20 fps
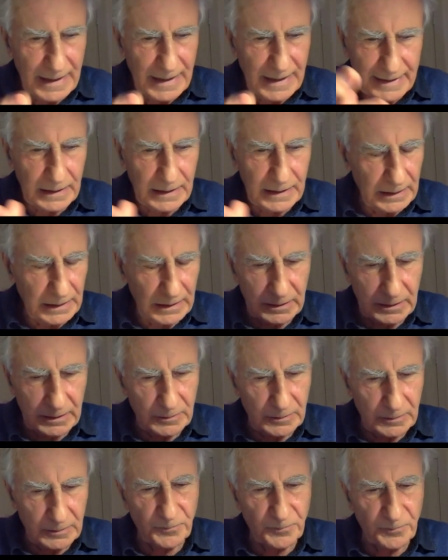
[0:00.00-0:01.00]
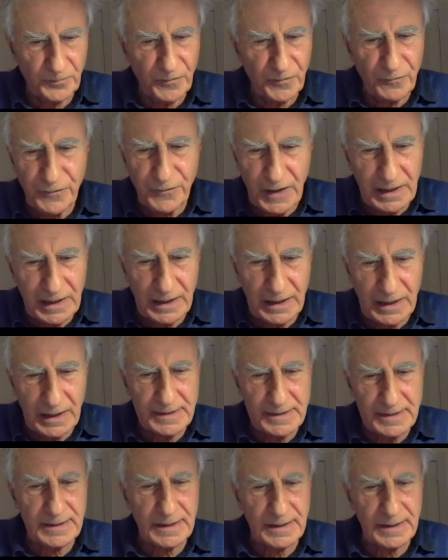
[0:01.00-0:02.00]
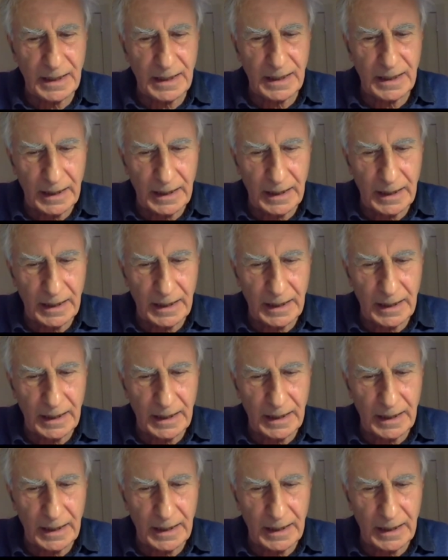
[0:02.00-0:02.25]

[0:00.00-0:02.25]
little villas,